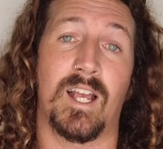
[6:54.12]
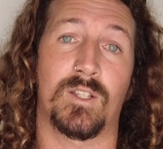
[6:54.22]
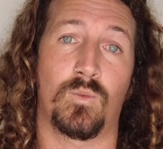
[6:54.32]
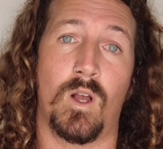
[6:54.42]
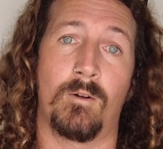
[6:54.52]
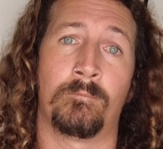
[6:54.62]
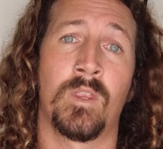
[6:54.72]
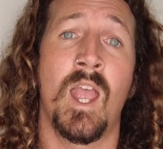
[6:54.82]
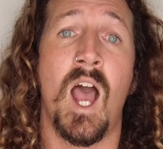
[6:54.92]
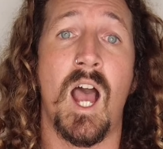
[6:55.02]
as well.
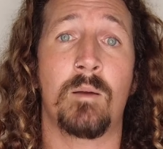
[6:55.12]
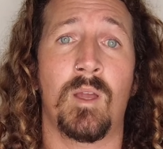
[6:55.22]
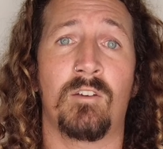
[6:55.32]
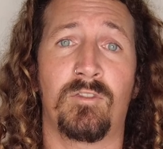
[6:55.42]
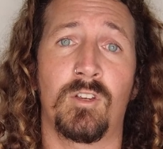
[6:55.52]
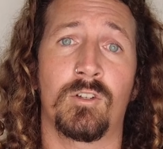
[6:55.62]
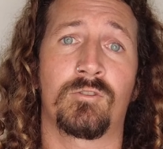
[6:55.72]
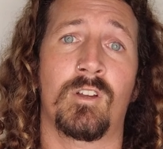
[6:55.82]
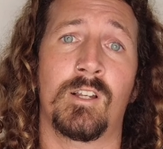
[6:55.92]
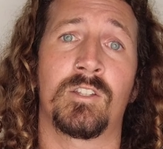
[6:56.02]
For your
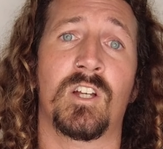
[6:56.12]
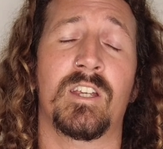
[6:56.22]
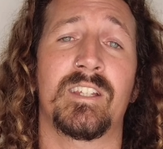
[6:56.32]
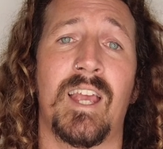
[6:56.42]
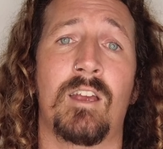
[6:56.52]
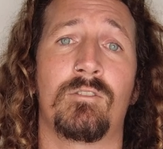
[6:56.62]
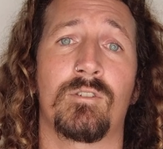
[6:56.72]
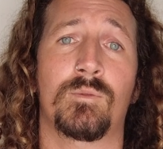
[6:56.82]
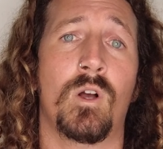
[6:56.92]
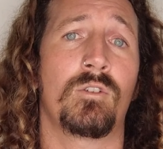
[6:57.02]
adrenaline junkies out there
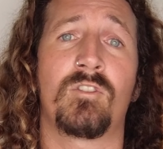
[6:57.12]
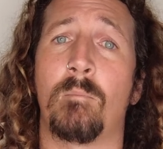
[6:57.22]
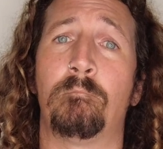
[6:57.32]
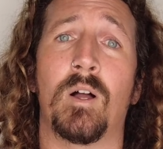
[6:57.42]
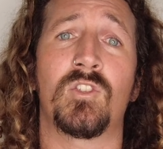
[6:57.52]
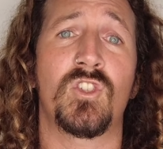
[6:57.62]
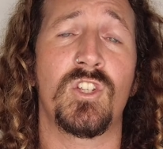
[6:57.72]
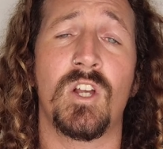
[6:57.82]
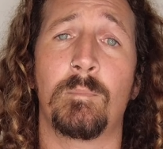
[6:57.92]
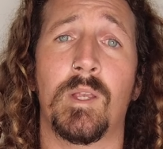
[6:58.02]
as well, you've got bungee
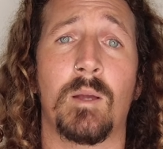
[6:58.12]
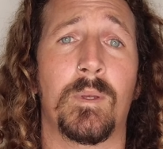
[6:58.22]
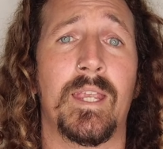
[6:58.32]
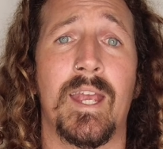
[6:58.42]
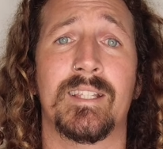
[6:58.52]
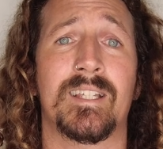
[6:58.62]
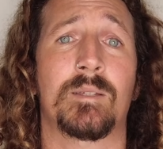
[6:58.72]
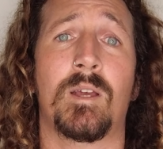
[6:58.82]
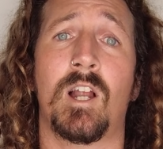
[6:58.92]
jumping up in Cairns, that's about